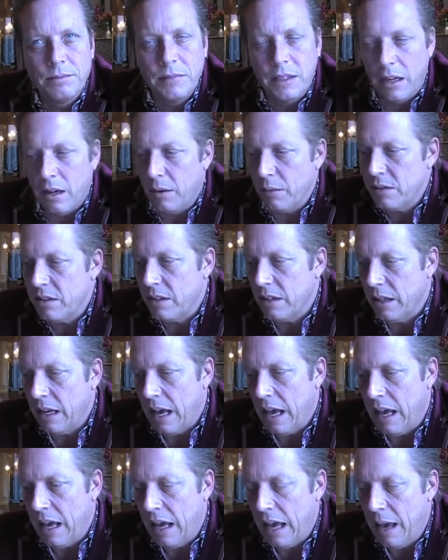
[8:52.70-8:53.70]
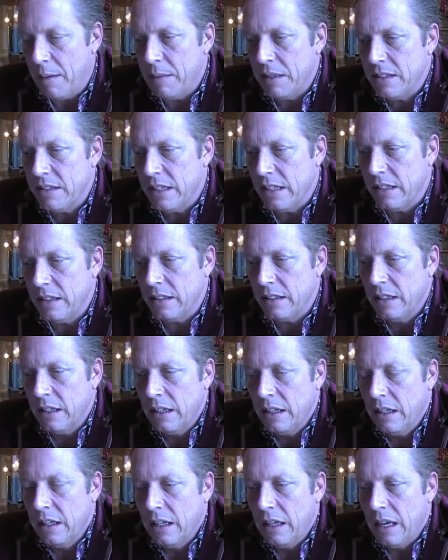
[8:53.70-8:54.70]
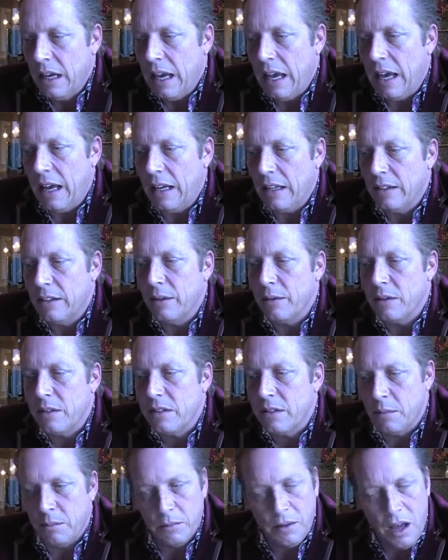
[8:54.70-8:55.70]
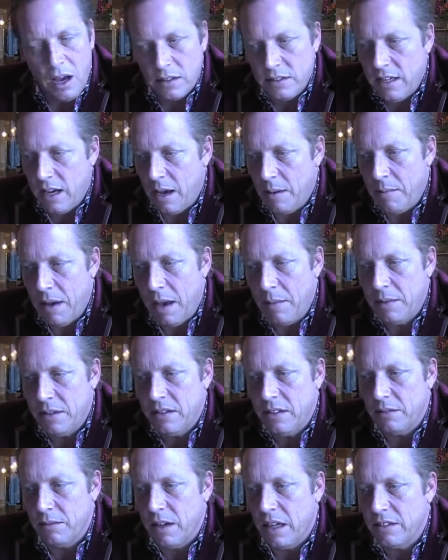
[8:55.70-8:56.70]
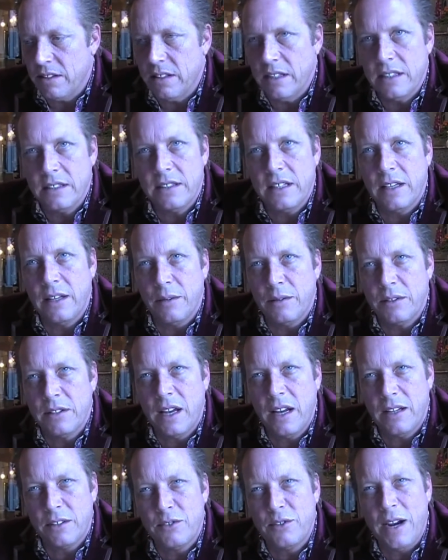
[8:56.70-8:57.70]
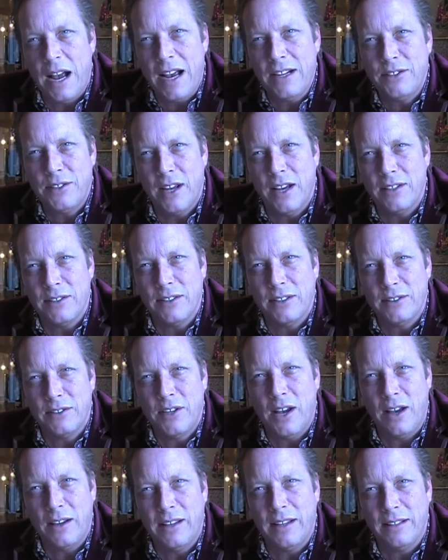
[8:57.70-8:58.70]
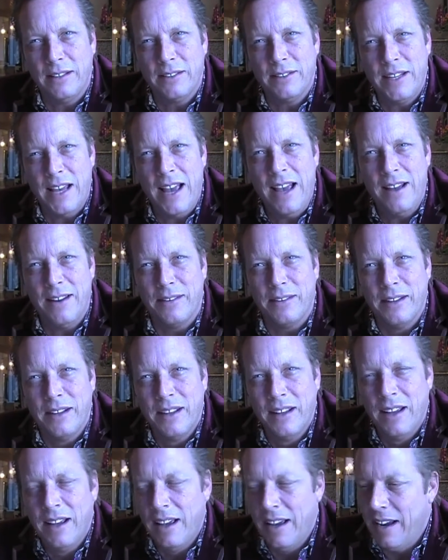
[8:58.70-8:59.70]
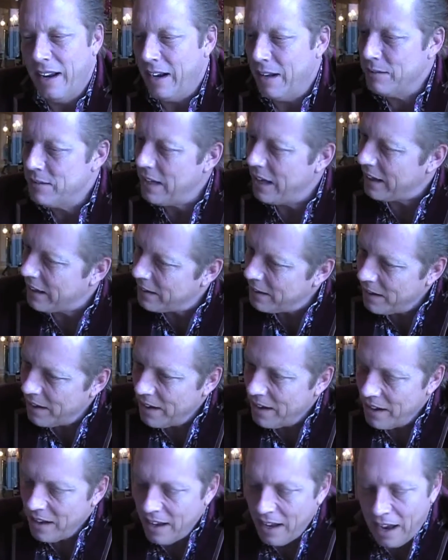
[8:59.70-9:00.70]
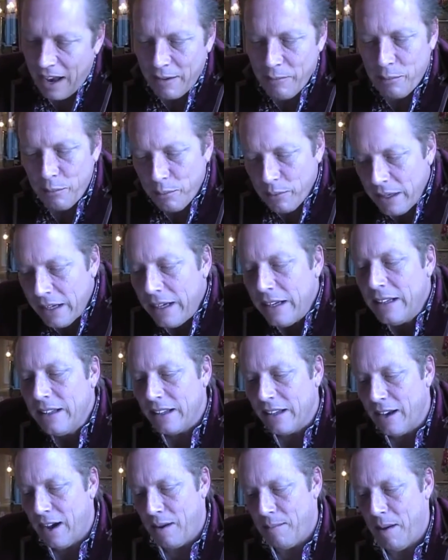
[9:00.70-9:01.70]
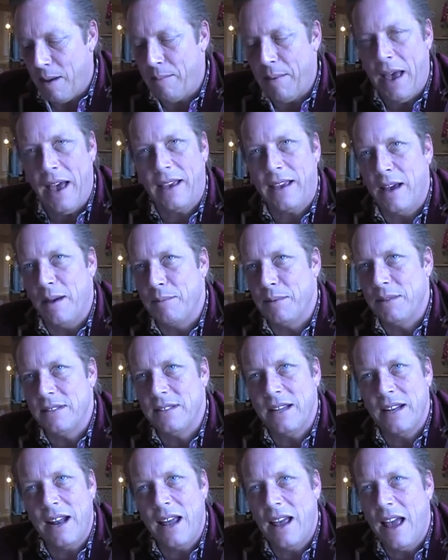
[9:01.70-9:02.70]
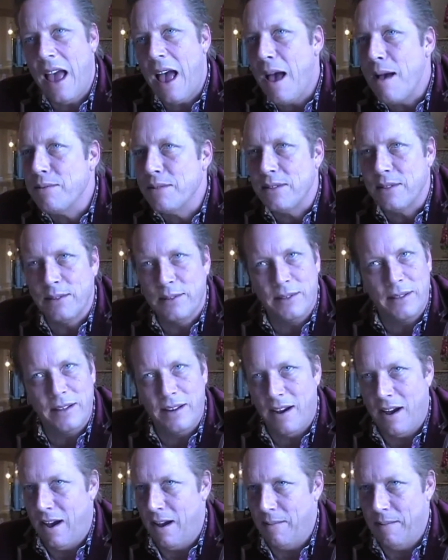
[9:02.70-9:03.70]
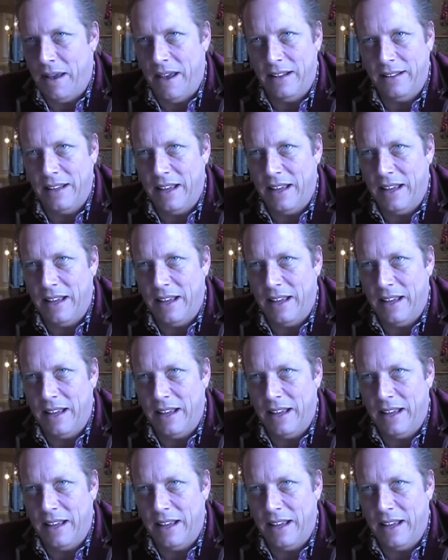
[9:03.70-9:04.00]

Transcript: I was in Edmonton, and there was some longtime Edmonton residents, and they was kind of trash-talking the town. And I was like, I really got my back up and said, absolutely not, man.